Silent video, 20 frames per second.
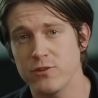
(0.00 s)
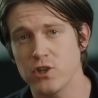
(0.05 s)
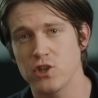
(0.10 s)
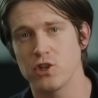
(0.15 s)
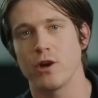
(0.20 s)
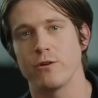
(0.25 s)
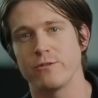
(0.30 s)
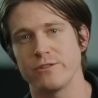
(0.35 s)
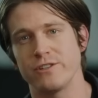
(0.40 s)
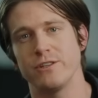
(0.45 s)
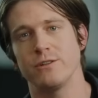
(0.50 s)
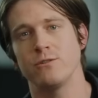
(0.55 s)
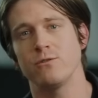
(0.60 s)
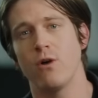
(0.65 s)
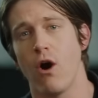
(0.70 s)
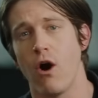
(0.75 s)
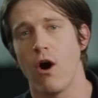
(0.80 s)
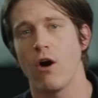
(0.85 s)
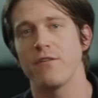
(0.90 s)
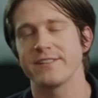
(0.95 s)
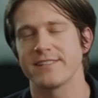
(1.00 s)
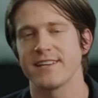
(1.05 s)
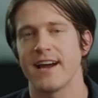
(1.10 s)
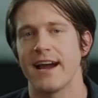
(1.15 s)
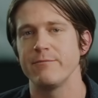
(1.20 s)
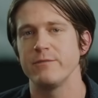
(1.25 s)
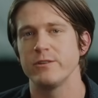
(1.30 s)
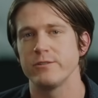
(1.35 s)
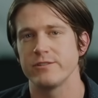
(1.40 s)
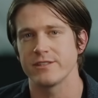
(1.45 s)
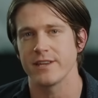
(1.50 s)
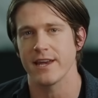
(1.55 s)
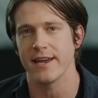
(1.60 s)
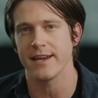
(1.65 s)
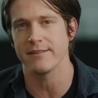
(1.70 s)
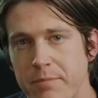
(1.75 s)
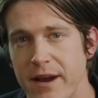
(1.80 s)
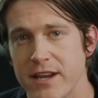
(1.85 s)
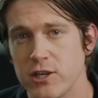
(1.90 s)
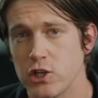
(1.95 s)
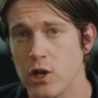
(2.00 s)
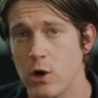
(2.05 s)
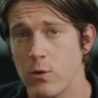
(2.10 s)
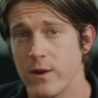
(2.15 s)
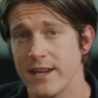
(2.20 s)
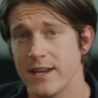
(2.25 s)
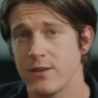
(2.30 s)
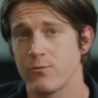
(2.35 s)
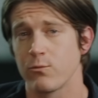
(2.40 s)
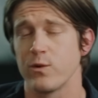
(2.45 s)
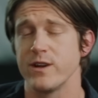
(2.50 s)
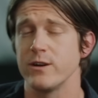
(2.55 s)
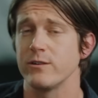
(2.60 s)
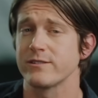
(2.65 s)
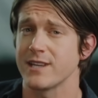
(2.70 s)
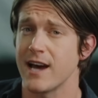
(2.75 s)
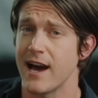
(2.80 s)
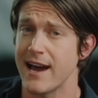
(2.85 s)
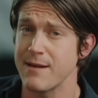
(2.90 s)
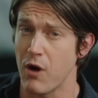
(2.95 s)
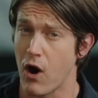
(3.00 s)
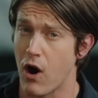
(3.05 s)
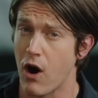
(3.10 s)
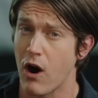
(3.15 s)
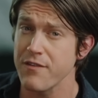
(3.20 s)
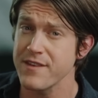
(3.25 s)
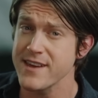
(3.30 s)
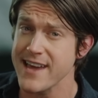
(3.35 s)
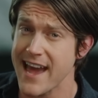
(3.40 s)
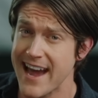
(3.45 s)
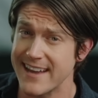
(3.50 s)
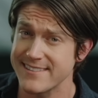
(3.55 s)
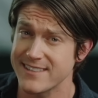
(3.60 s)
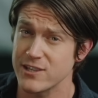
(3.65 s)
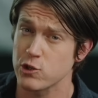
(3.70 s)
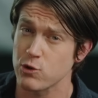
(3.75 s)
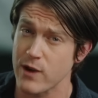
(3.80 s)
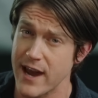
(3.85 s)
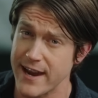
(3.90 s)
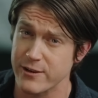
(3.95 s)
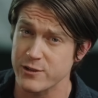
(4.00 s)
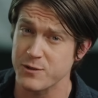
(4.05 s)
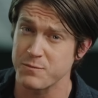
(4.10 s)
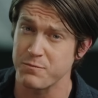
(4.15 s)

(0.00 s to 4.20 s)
shows you all the time you save by showing in real time all the ads and trackers